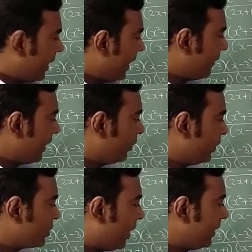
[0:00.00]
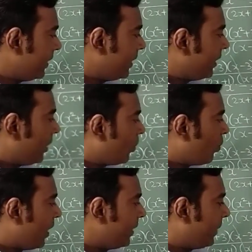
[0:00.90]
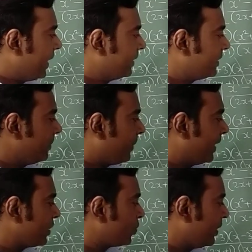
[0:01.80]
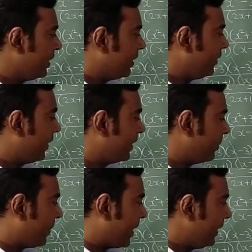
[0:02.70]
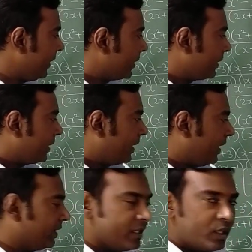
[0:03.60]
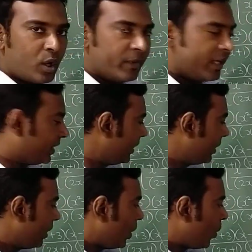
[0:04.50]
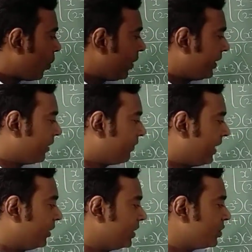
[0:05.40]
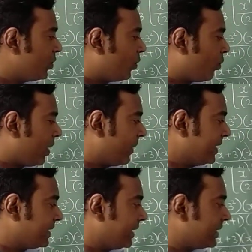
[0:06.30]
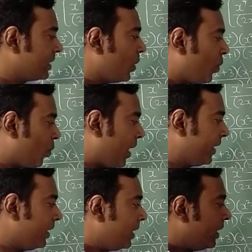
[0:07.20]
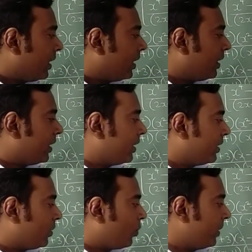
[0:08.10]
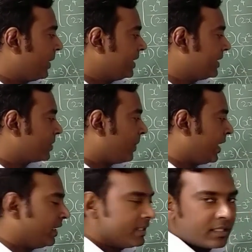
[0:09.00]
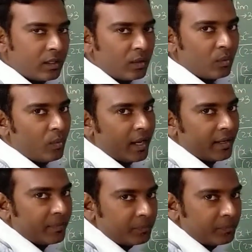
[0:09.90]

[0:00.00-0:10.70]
a value is 1, 1 by 3 minus 1 divided by, in the denominator n value is 1 by 6, 1 by 6 minus 1.